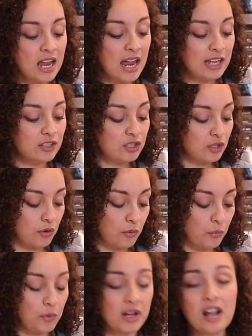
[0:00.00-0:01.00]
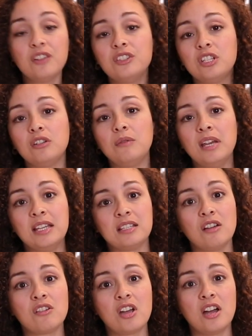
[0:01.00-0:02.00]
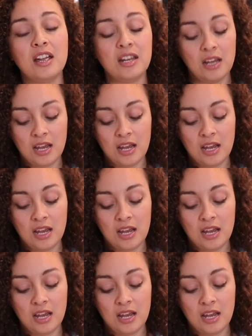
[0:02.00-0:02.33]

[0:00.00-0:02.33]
And so what I'll do is I'll cut